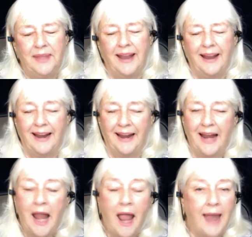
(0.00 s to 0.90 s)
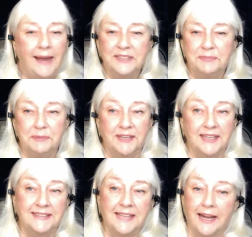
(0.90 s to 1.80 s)
I
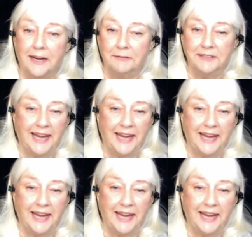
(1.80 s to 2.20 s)
experience that every